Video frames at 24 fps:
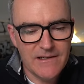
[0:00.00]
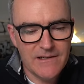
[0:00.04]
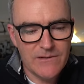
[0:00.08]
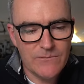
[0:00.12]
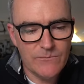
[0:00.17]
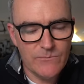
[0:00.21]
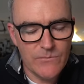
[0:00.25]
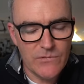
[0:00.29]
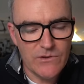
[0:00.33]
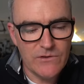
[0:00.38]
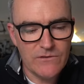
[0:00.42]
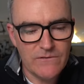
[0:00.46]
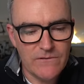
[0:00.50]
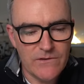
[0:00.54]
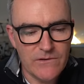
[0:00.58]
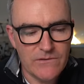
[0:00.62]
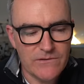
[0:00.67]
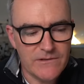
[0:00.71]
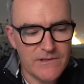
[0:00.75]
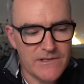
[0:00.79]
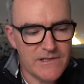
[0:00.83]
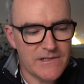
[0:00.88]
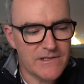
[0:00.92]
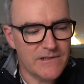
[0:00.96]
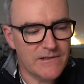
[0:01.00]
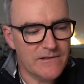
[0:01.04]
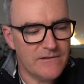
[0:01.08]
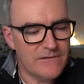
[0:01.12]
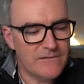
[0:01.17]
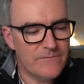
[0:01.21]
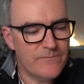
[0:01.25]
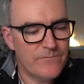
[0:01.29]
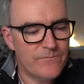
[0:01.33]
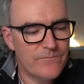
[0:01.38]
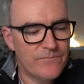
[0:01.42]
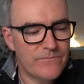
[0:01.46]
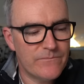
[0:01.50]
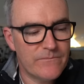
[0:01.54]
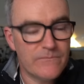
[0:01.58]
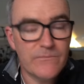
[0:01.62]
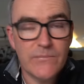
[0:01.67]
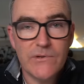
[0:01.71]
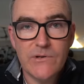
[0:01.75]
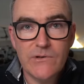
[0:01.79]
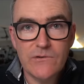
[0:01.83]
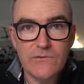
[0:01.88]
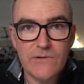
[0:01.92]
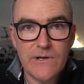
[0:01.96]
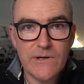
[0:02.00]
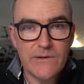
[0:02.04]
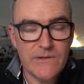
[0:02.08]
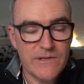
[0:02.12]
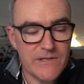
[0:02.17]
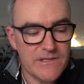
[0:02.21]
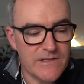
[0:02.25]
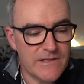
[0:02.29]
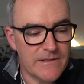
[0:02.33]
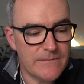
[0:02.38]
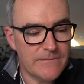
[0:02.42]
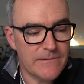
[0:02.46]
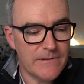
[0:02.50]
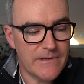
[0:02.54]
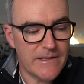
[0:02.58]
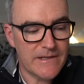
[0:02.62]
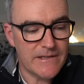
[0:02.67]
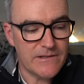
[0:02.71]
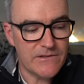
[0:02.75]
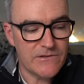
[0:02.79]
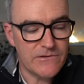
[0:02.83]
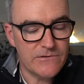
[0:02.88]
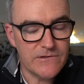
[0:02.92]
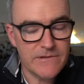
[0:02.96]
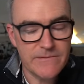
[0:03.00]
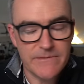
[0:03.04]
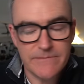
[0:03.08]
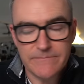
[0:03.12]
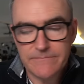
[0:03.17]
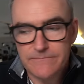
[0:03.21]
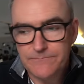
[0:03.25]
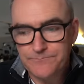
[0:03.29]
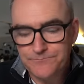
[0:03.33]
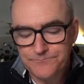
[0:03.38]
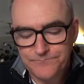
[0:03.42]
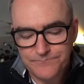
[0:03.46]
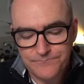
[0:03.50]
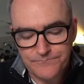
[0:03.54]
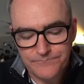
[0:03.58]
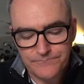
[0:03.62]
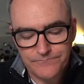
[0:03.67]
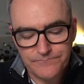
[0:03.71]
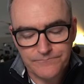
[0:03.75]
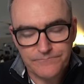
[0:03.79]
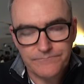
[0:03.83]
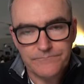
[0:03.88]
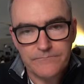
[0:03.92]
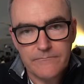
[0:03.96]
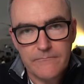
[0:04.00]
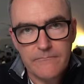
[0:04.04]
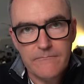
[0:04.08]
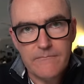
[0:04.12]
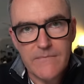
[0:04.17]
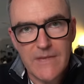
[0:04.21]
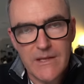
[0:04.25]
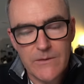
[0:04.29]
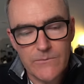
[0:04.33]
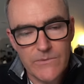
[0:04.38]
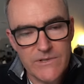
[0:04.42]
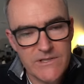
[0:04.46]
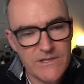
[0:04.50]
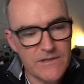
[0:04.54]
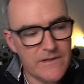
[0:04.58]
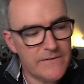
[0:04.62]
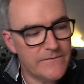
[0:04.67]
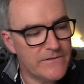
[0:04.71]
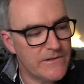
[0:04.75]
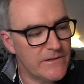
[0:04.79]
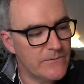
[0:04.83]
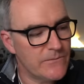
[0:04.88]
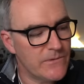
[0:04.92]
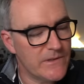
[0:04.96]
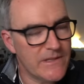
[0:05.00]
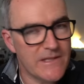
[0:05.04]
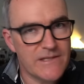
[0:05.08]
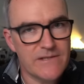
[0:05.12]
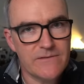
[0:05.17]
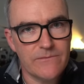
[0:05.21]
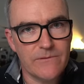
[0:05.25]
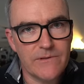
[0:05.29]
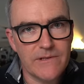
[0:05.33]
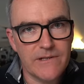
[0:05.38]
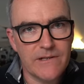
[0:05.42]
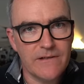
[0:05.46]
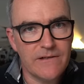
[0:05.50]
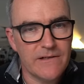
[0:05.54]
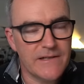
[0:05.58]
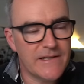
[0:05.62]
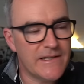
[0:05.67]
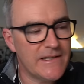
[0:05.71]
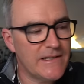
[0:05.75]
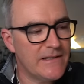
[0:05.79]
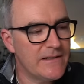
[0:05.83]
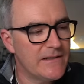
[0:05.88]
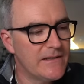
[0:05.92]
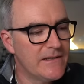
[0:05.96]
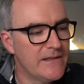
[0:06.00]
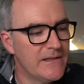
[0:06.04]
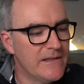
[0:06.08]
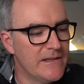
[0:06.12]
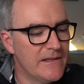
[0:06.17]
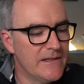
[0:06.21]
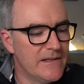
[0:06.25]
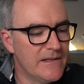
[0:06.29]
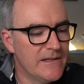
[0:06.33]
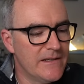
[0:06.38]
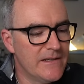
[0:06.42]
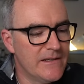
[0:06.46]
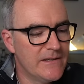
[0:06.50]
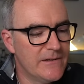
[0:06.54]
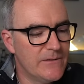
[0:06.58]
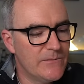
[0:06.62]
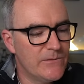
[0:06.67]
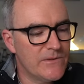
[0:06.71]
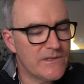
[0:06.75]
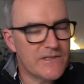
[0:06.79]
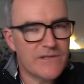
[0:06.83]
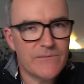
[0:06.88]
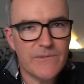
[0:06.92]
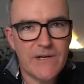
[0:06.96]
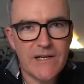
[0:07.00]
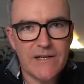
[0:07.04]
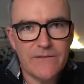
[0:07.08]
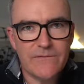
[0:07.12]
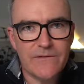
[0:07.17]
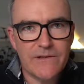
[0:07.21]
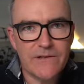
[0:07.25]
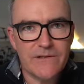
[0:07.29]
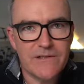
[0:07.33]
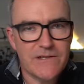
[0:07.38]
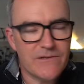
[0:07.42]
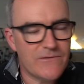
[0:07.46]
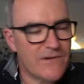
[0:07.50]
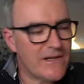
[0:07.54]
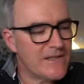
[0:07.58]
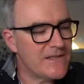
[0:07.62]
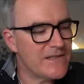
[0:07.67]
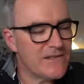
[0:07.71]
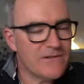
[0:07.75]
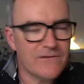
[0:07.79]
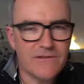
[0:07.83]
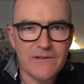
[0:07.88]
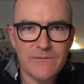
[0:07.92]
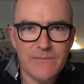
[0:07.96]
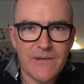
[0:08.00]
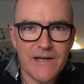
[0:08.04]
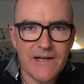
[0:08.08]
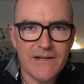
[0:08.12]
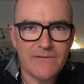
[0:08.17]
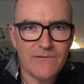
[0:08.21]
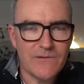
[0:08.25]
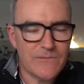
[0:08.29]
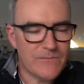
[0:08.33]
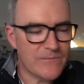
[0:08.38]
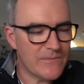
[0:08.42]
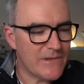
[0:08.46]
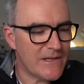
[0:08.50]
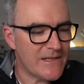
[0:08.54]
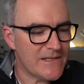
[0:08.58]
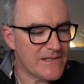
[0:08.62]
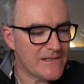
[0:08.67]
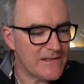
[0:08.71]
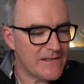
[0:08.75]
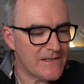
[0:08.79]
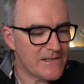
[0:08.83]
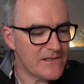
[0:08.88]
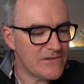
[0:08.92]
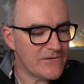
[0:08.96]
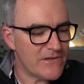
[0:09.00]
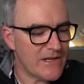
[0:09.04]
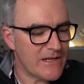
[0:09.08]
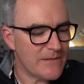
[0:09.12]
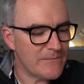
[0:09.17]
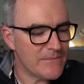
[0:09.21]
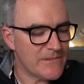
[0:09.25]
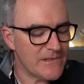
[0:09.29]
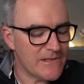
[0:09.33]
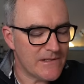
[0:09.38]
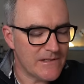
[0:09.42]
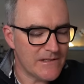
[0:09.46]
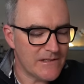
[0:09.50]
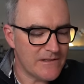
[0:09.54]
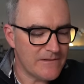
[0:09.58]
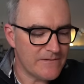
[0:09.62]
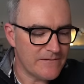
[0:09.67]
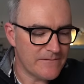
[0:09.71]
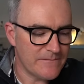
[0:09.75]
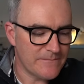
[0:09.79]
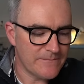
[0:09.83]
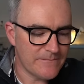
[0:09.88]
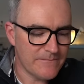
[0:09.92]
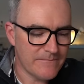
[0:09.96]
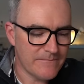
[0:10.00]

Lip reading: move on to pure ownership and enjoyment, which I've done with this one. Once you've made a few scratches on the back replacing the straps, and you've